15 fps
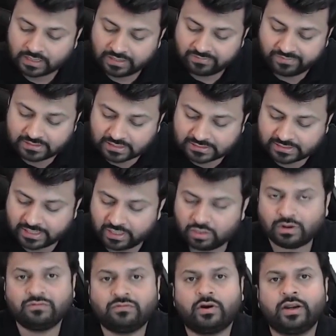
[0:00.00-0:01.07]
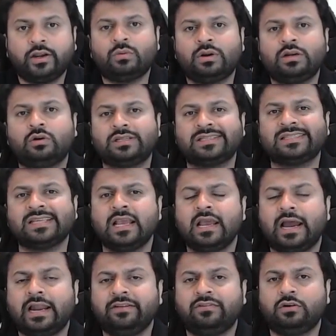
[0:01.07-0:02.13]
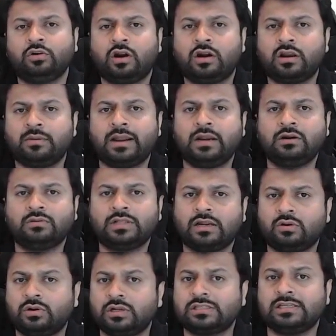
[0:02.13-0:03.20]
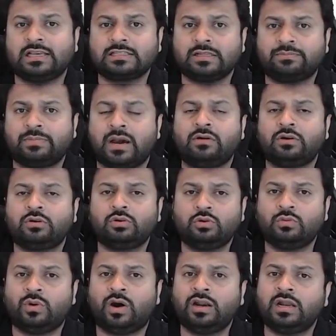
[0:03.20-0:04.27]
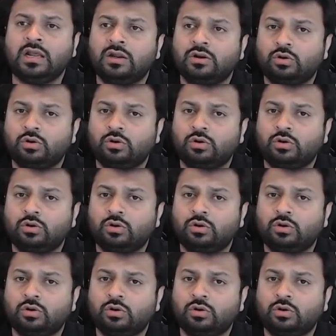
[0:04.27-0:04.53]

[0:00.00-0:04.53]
He will just send you 142(1) notice, and if you do not reply to that notice, he has the power to do what?